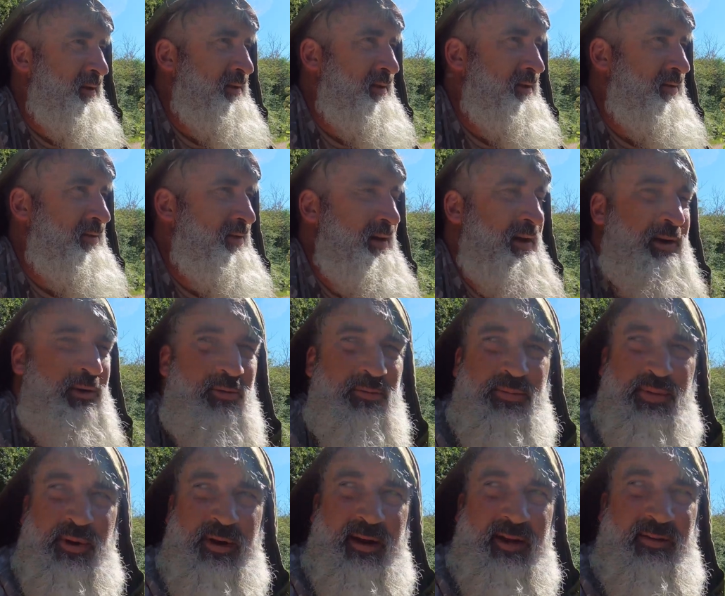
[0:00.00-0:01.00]
There's a little
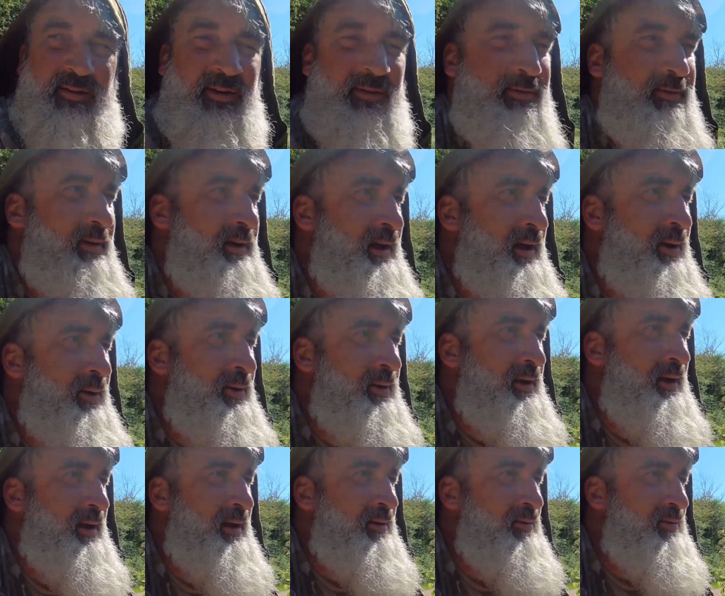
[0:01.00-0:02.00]
breeze every now and
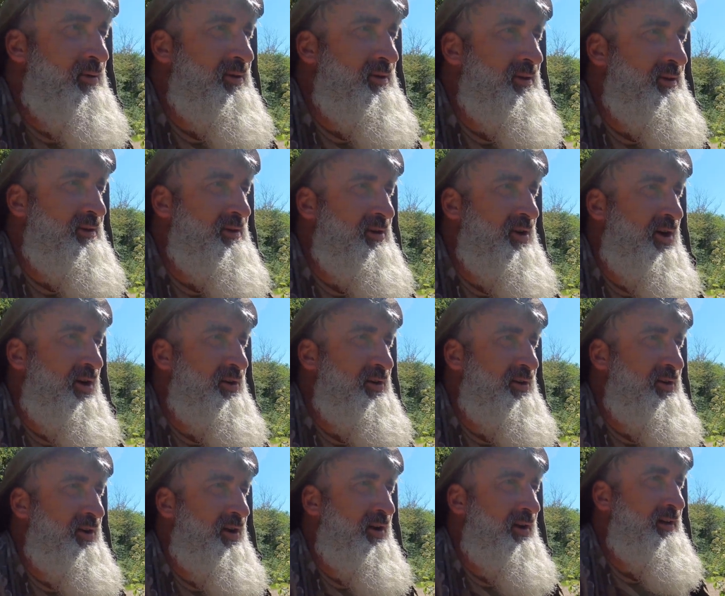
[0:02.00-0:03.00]
then which is kind
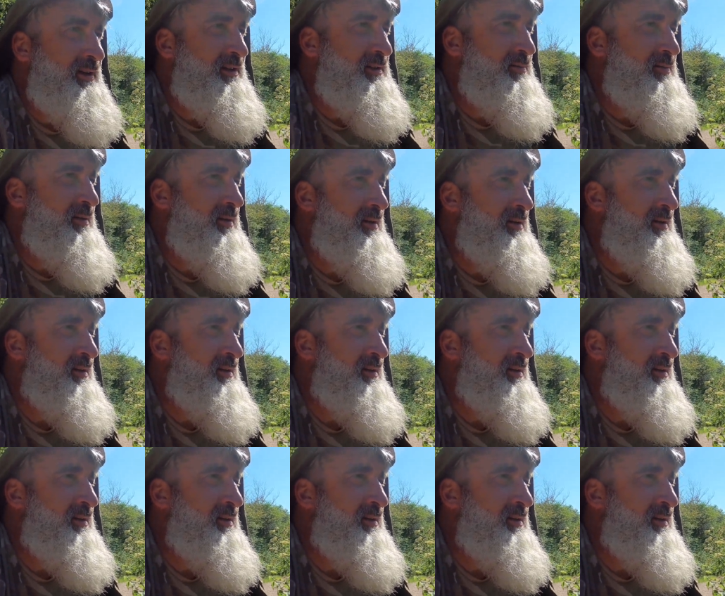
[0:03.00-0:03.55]
of nice, but